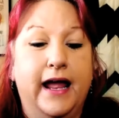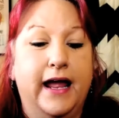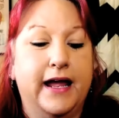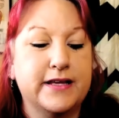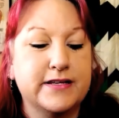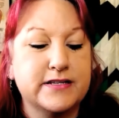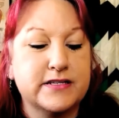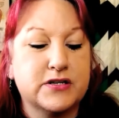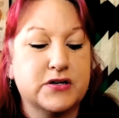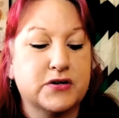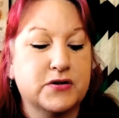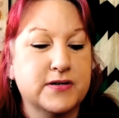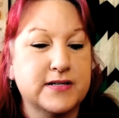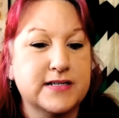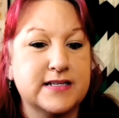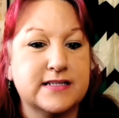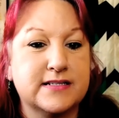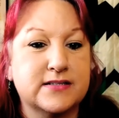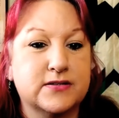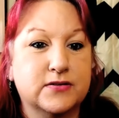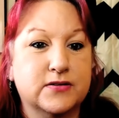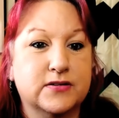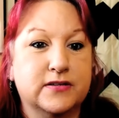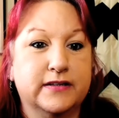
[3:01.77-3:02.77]
is
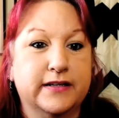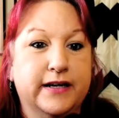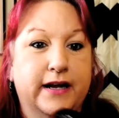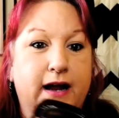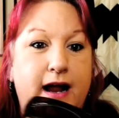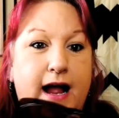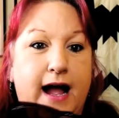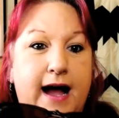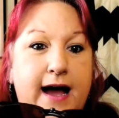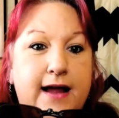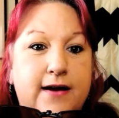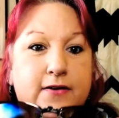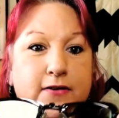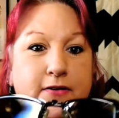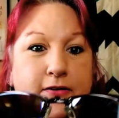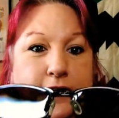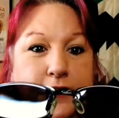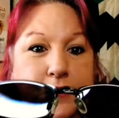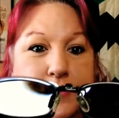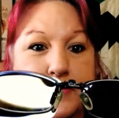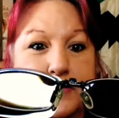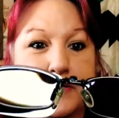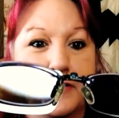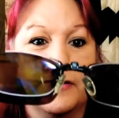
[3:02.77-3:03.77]
crystal clear. I don't
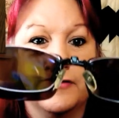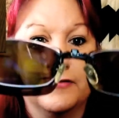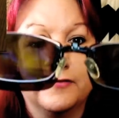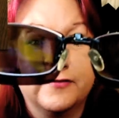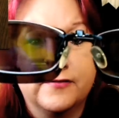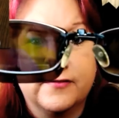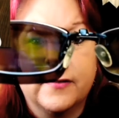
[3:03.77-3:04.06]
know if